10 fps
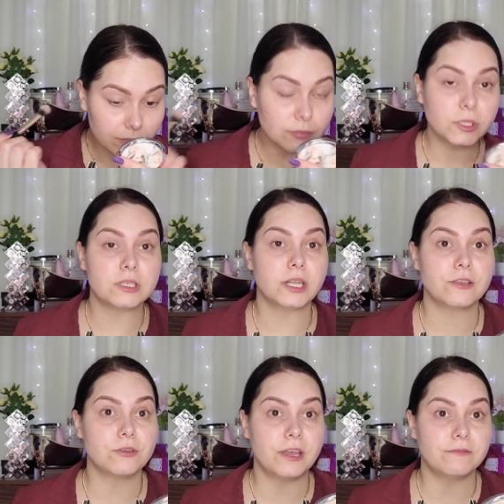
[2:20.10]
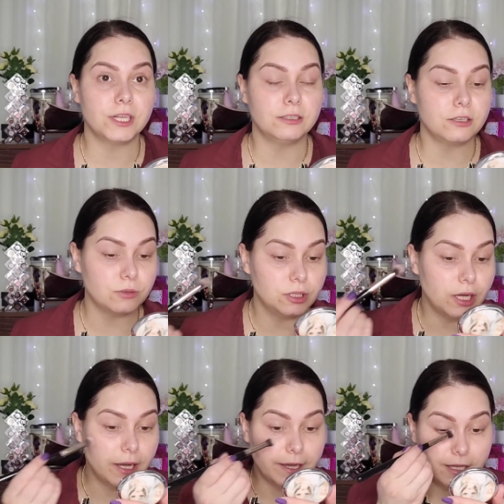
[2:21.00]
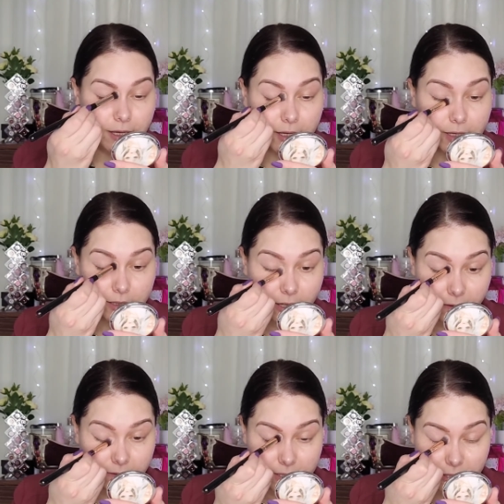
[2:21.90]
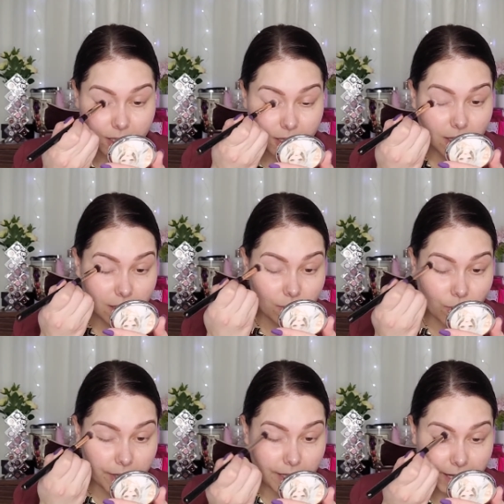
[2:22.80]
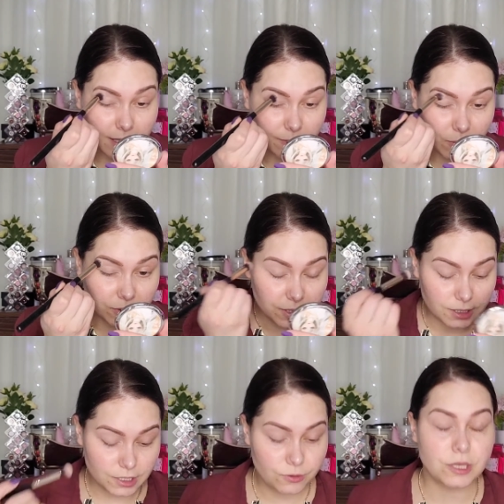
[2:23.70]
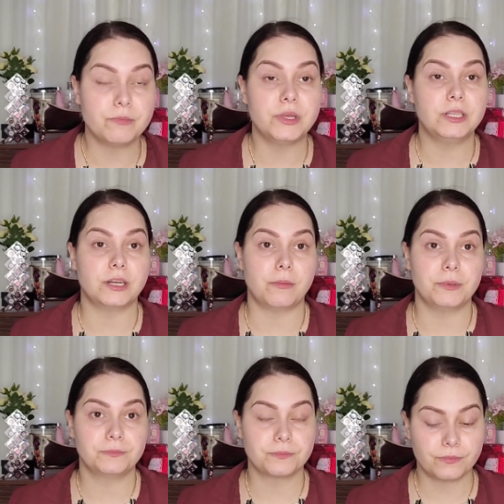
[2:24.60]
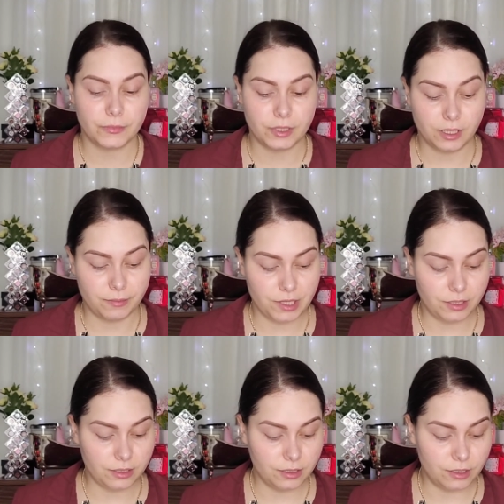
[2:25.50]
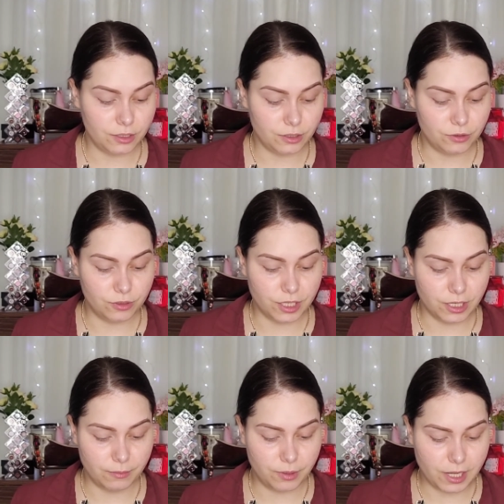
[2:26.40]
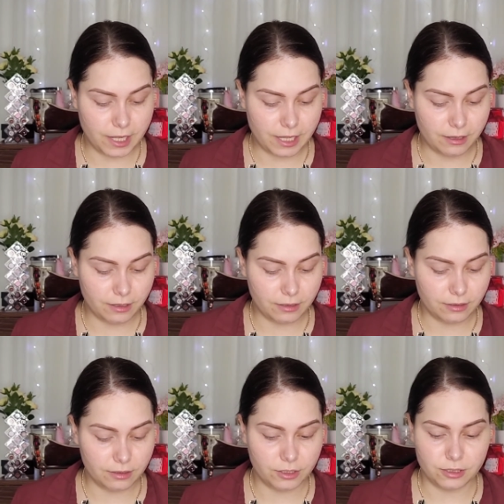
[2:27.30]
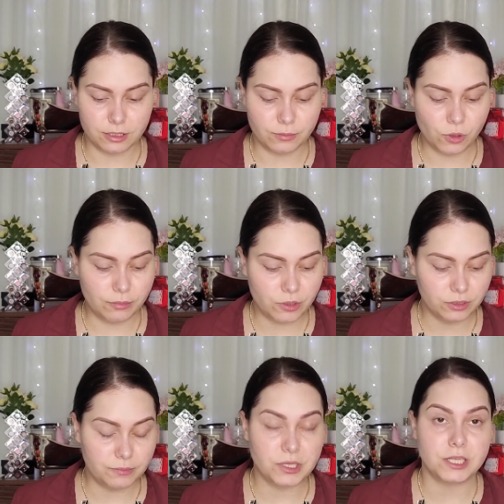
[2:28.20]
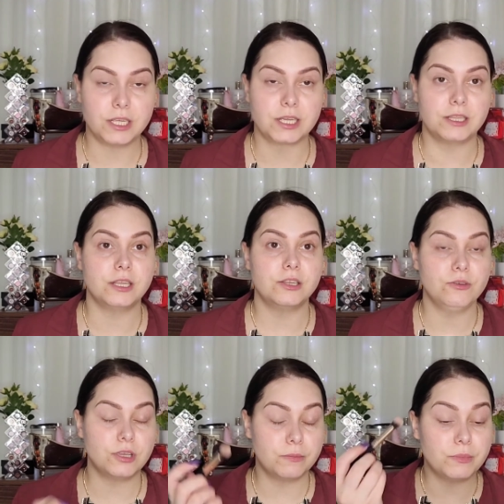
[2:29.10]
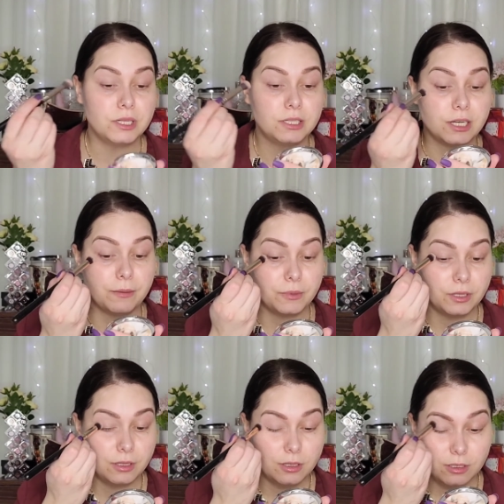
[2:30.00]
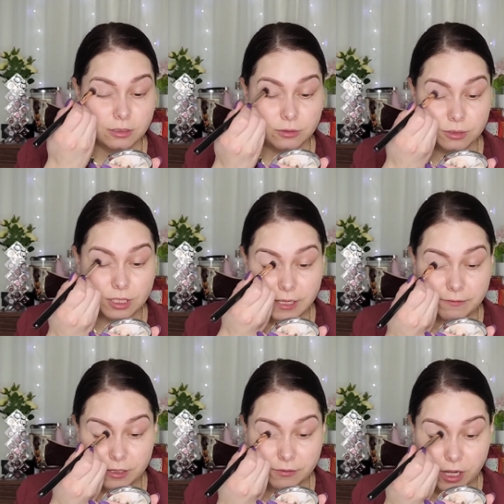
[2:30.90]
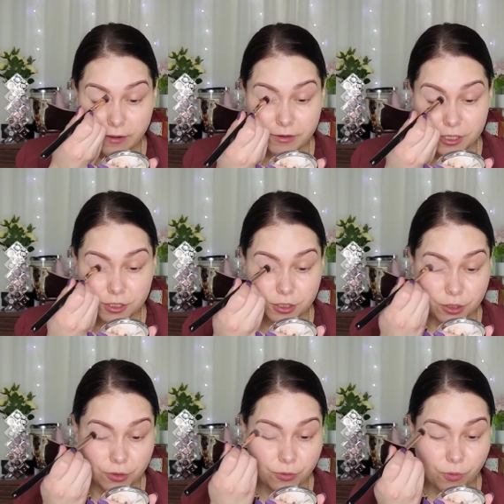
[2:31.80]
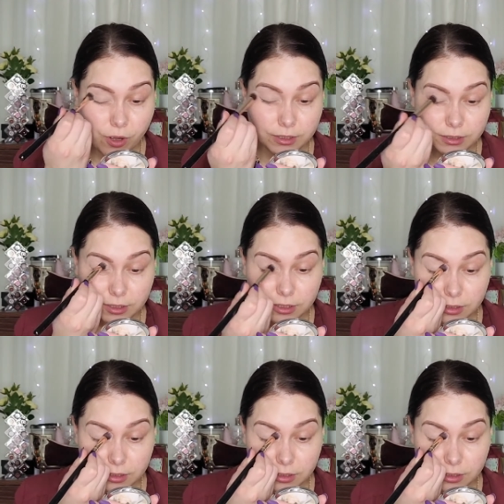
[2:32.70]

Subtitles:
It's like you have nothing on the eye and it covers. What I like about this, you can build it up. I mean, you can apply just a small amount at the beginning and then you can build it up to the level of coverage you want.